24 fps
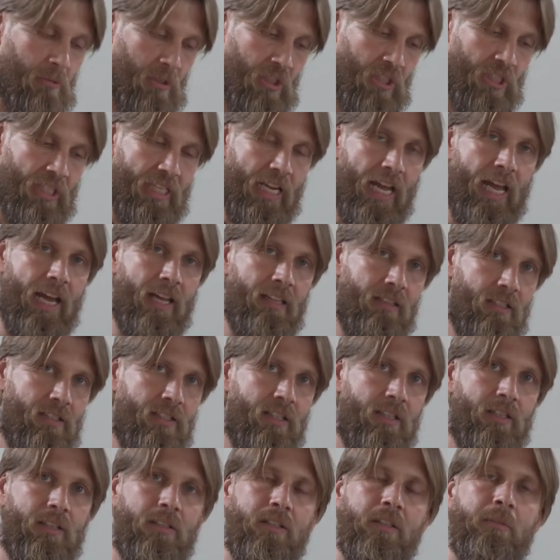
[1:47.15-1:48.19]
scan the
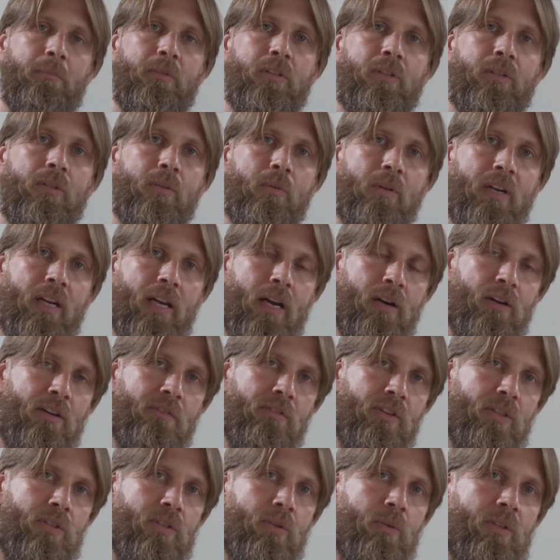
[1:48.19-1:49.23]
serial number or what,
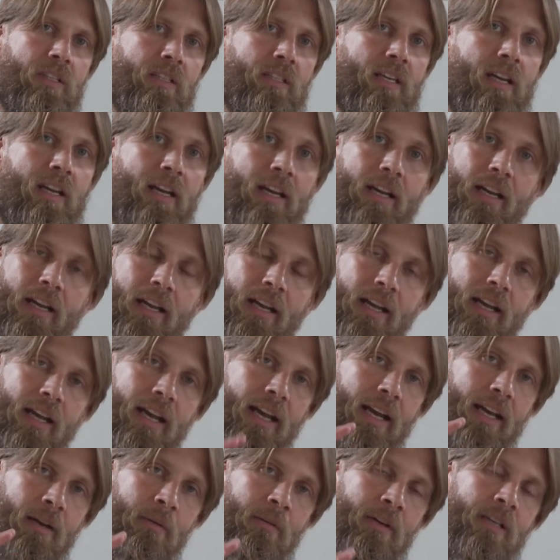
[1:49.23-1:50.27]
however you do it.
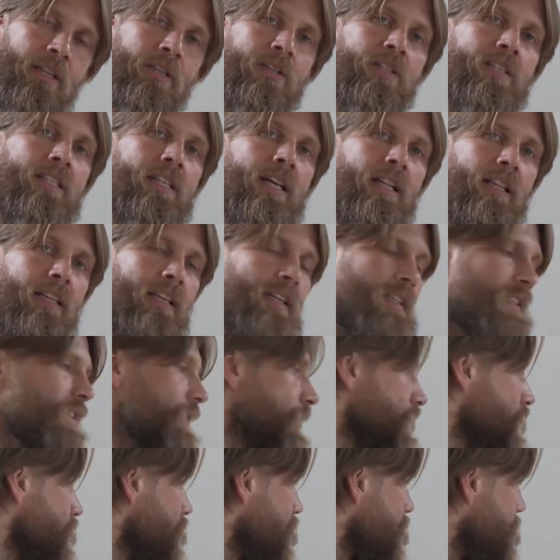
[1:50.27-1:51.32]
And when you sell that
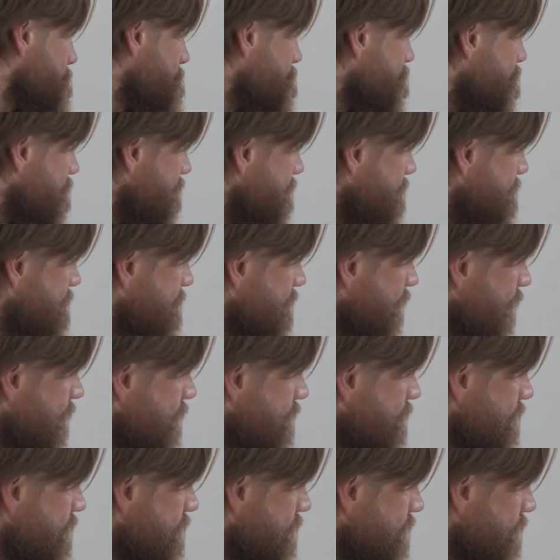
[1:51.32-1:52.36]
serial number, it
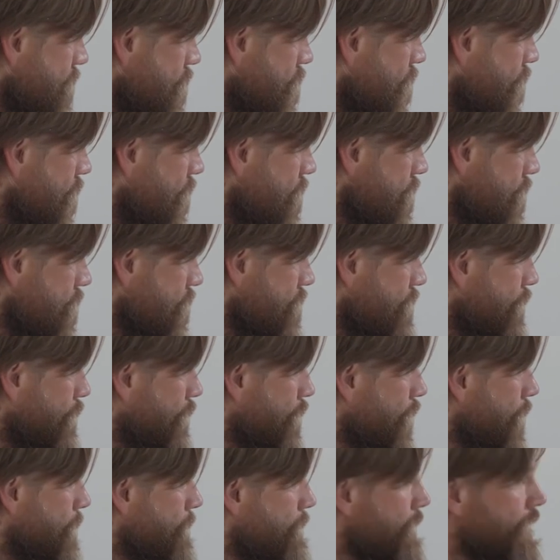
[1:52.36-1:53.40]
takes the cost
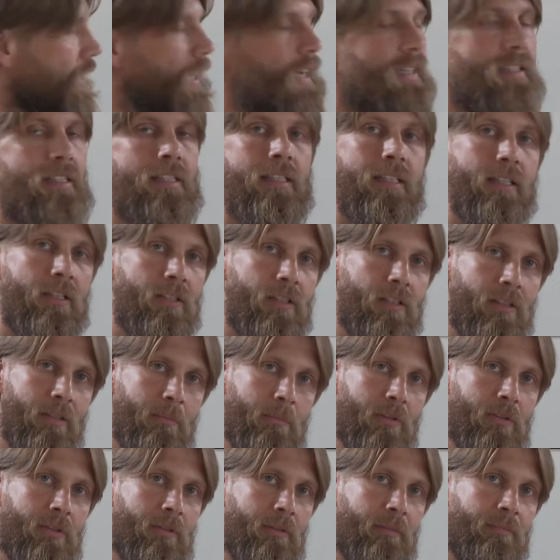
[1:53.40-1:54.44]
from that serial
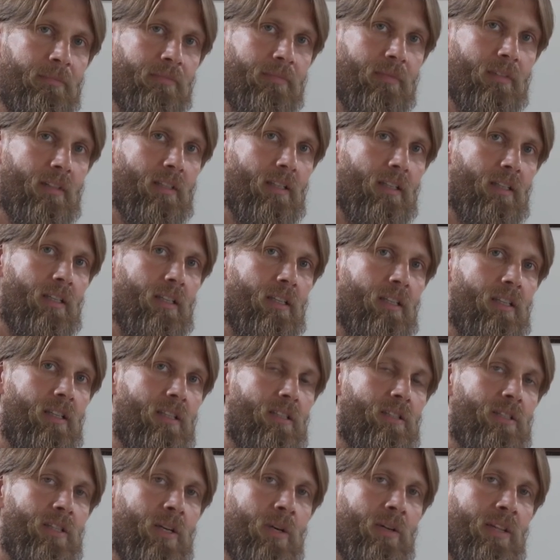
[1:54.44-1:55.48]
number.
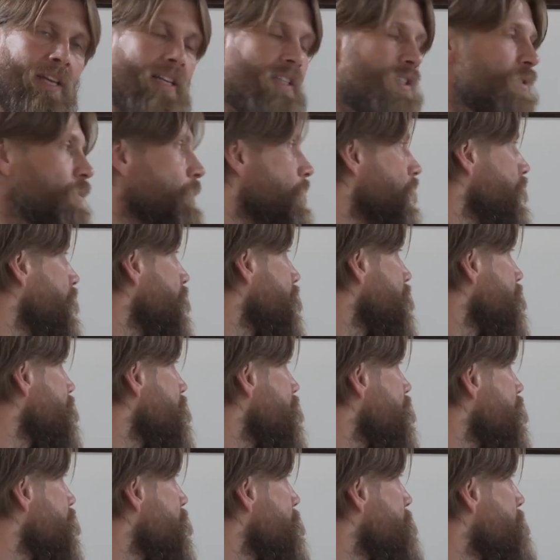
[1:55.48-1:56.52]
So that's why
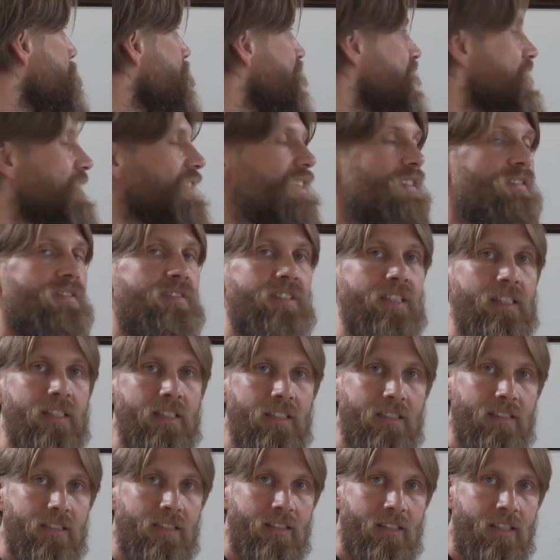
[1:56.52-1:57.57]
it's specific
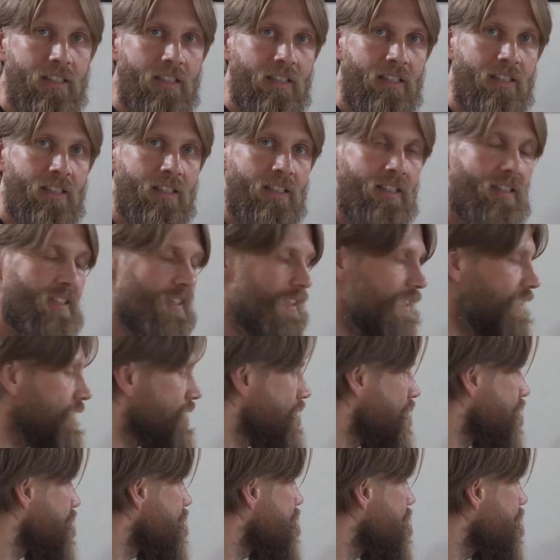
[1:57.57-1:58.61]
it is
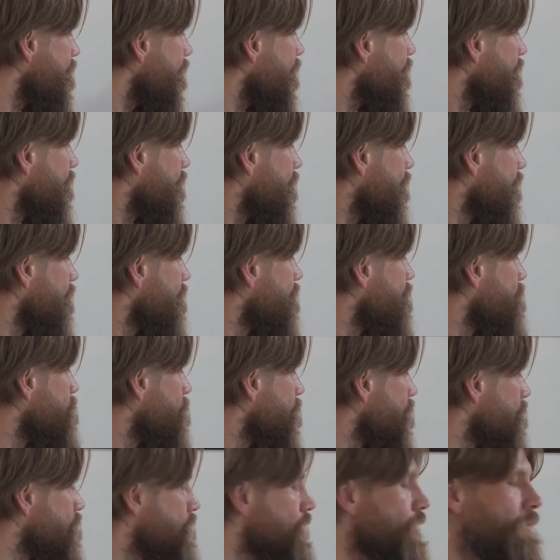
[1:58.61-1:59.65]
exactly
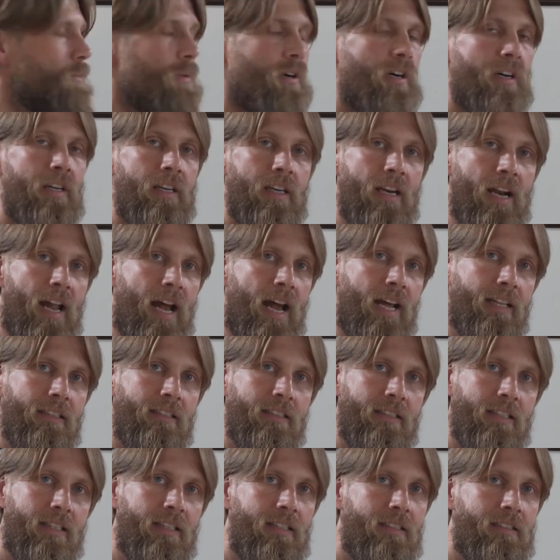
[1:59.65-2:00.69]
what you bought it at.
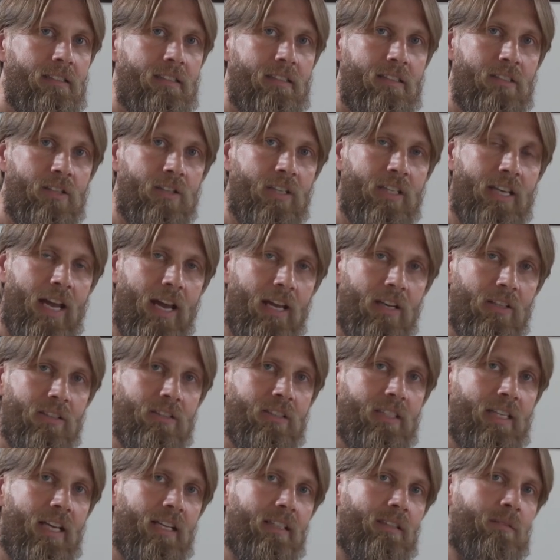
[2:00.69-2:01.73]
It, you
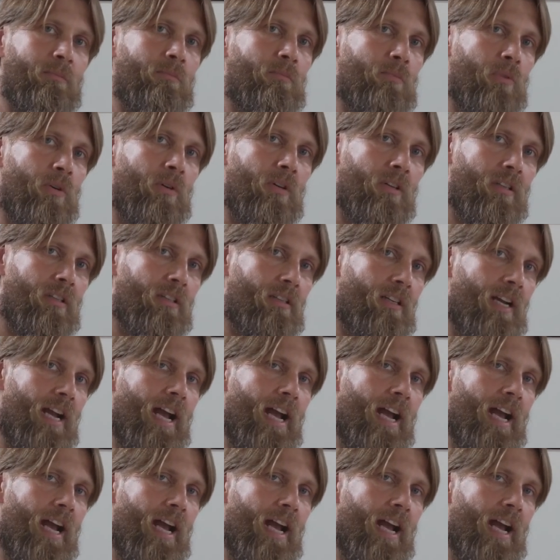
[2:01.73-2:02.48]
cannot get more